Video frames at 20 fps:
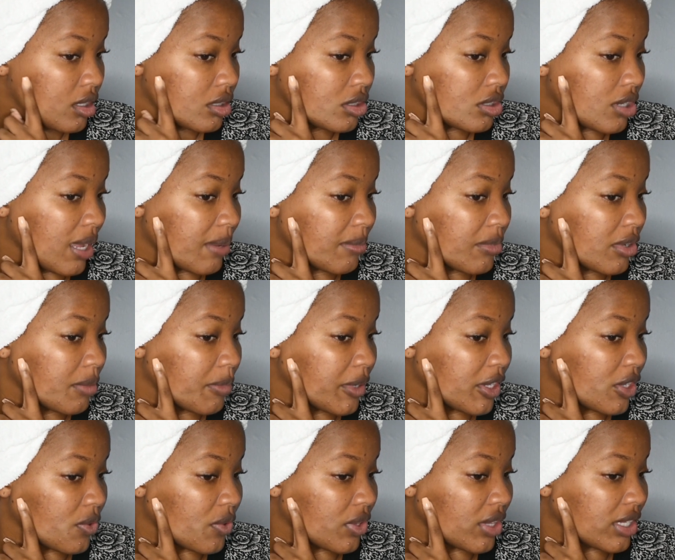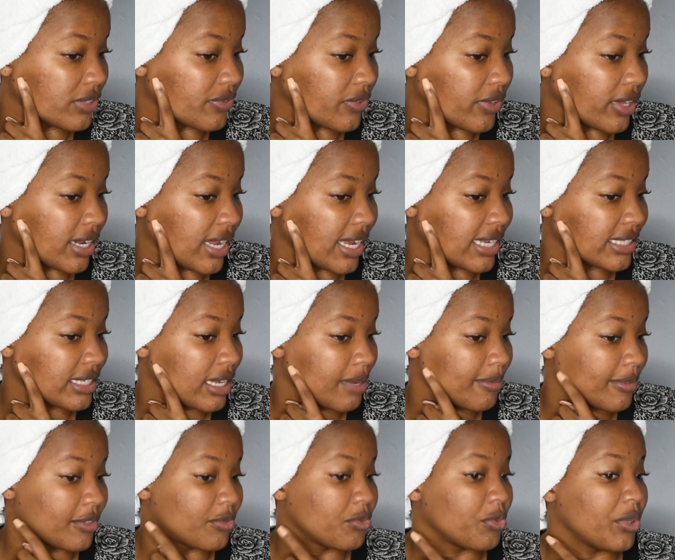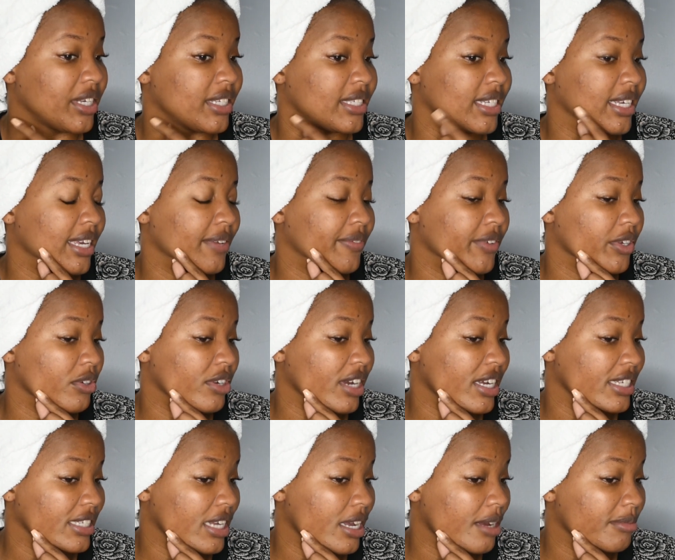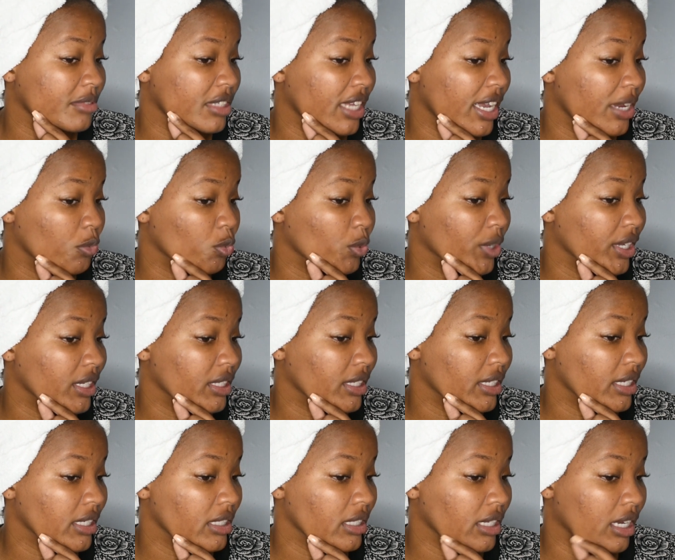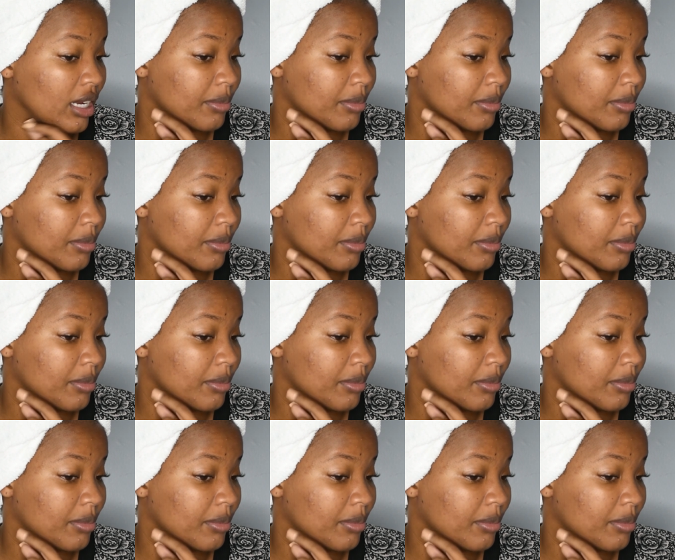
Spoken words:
So I'm going to be doing this for the next couple of weeks and giving you guys updates weekly.